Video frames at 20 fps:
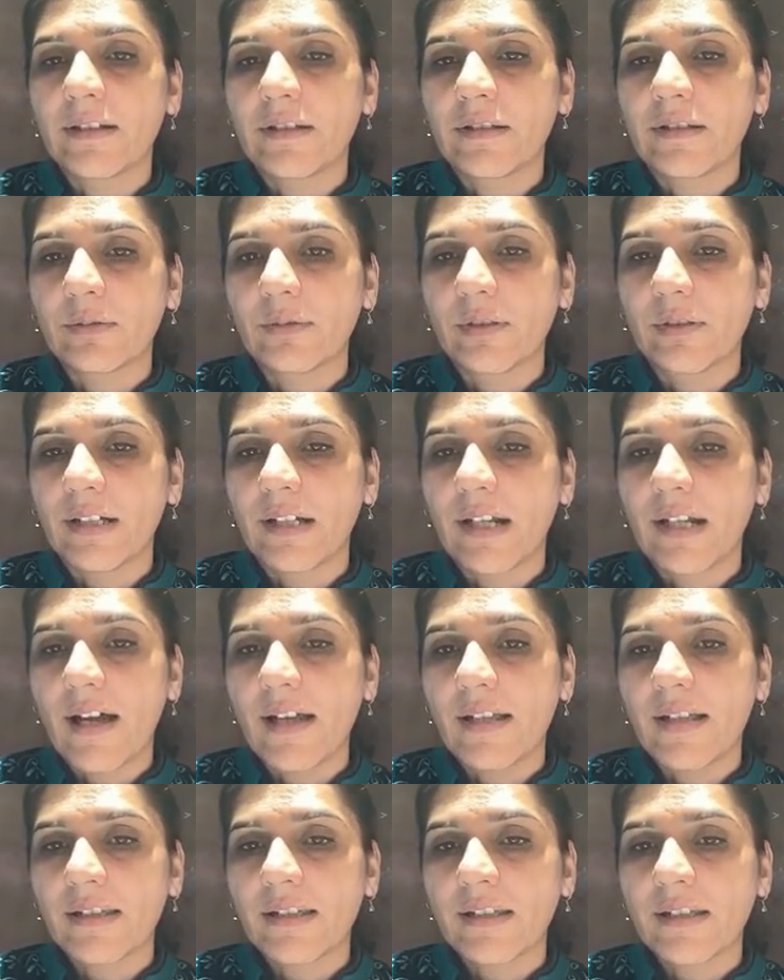So the
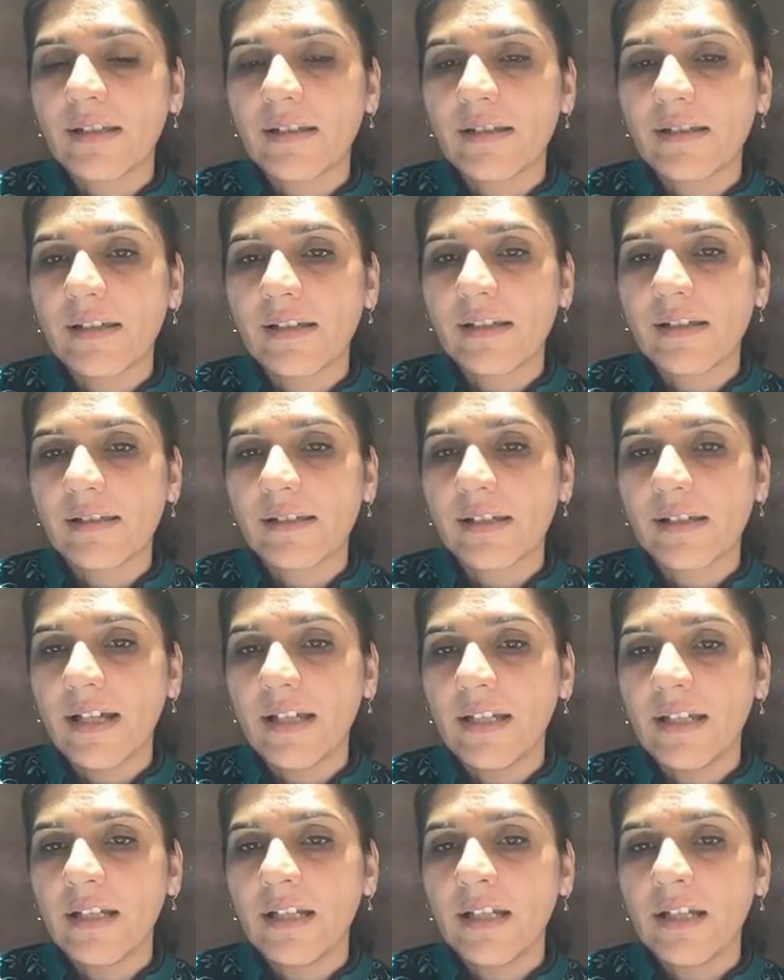task is
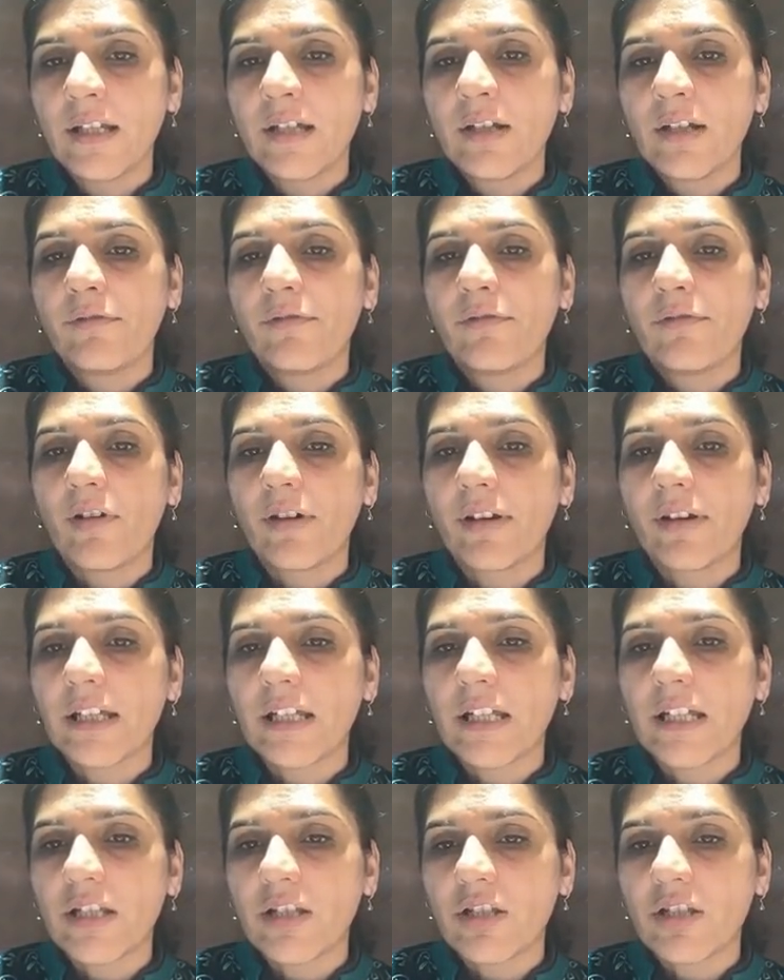assigned for
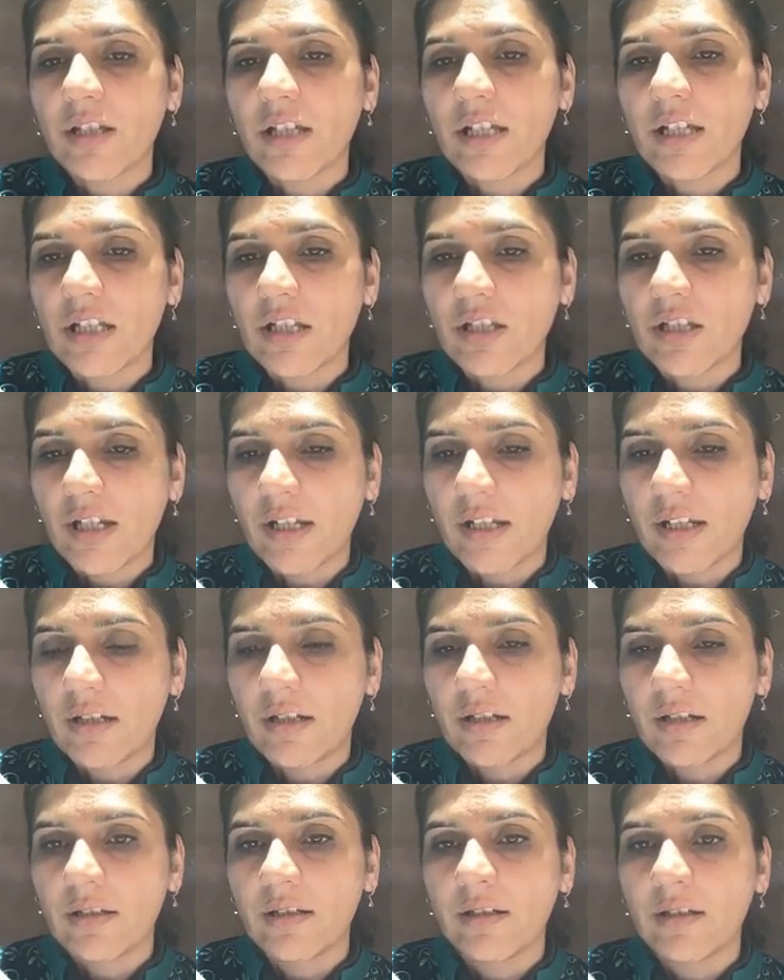each
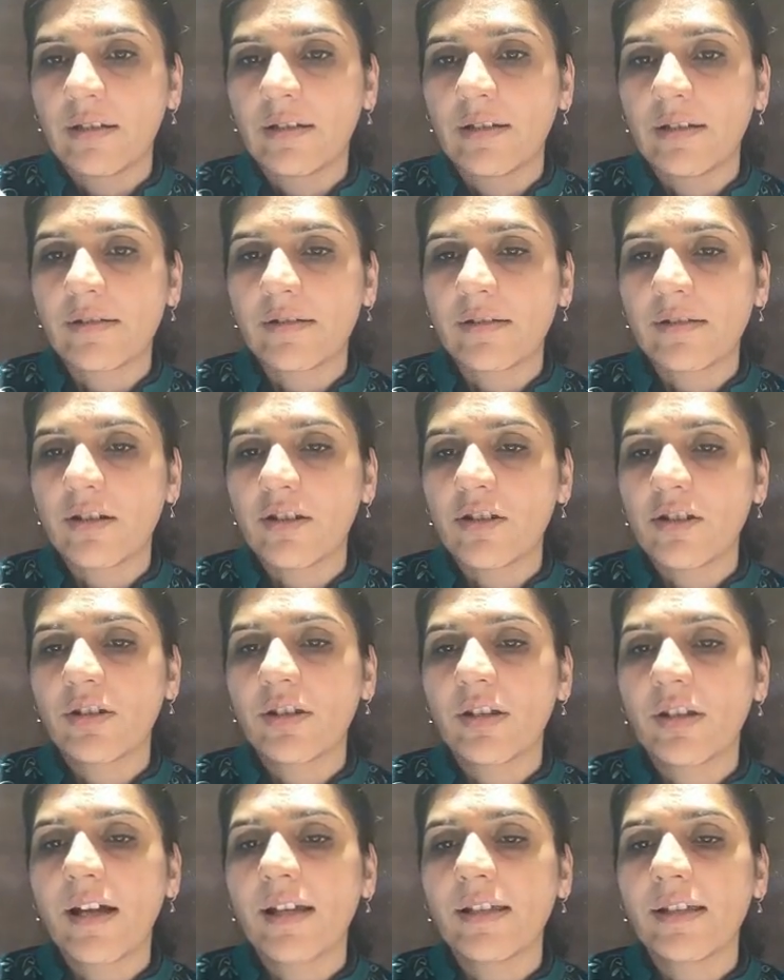agent: research
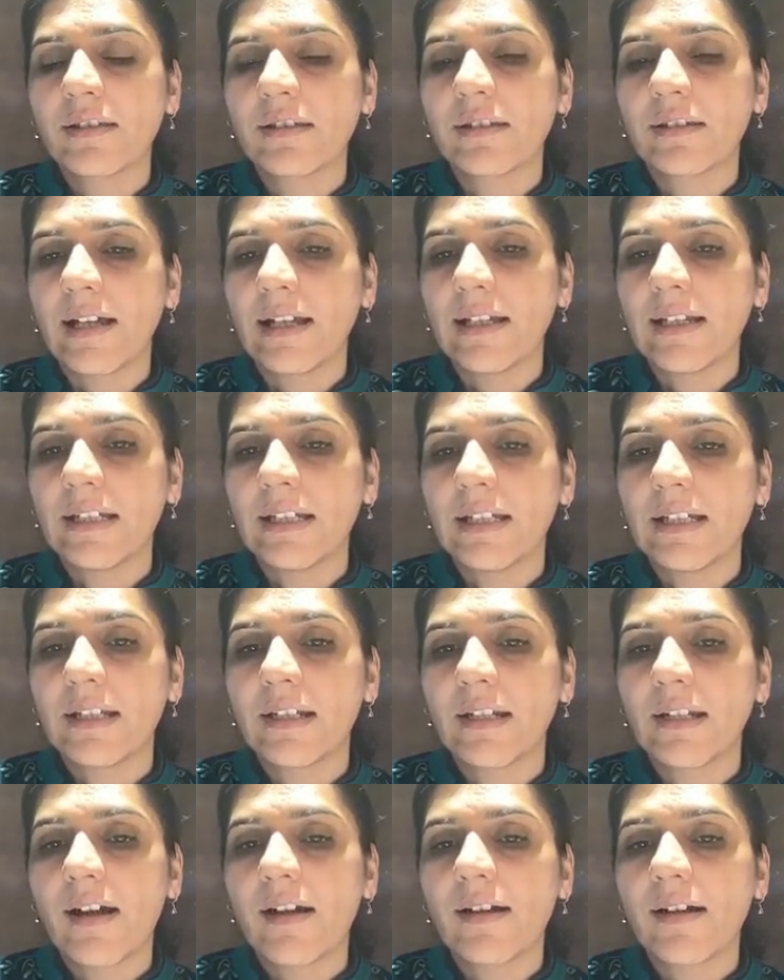task, writing
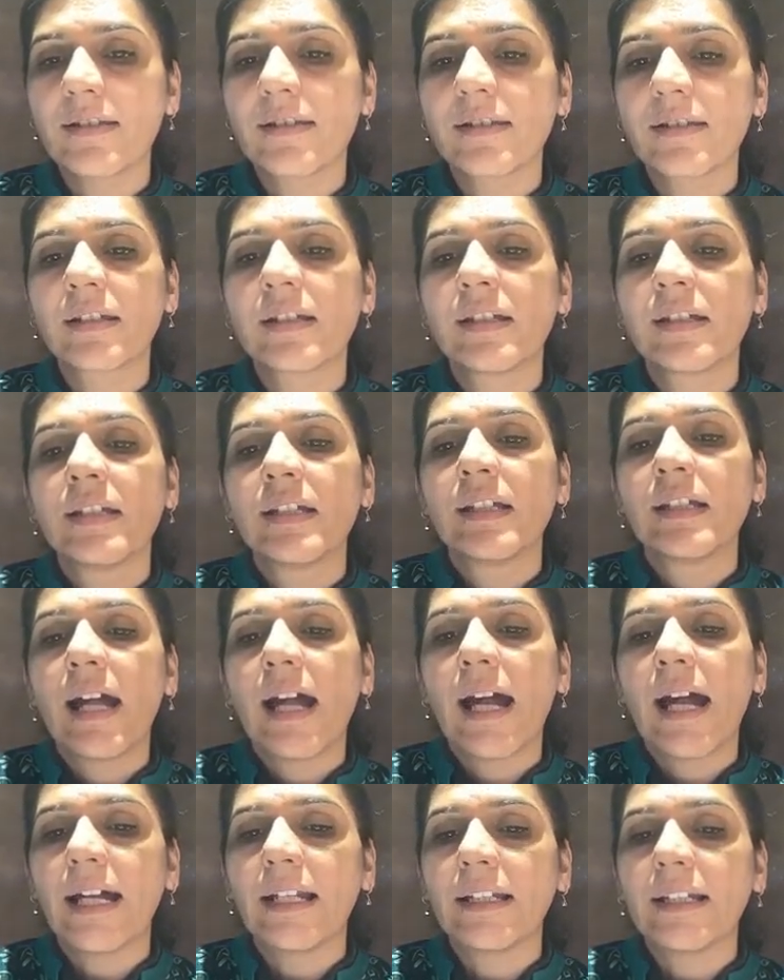task,
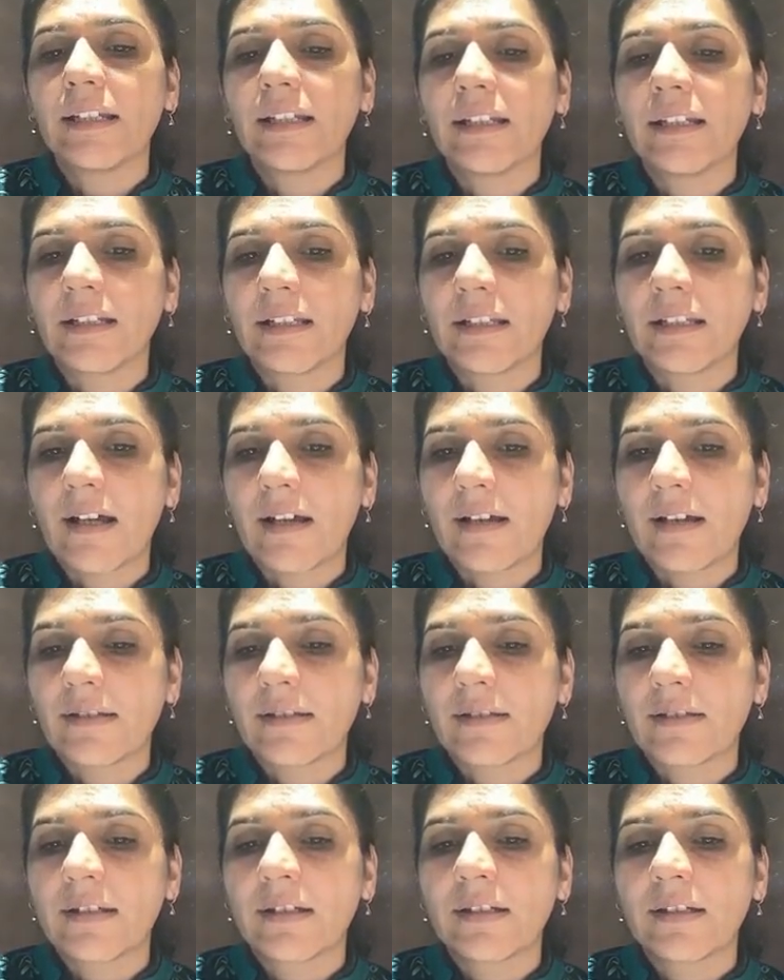editing
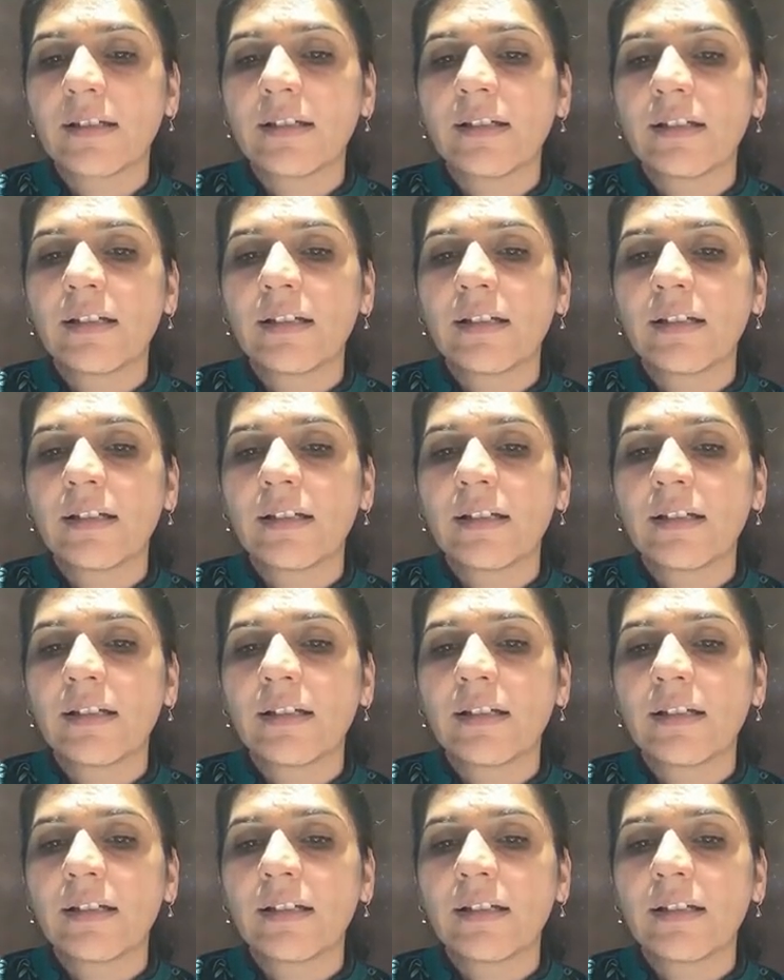task.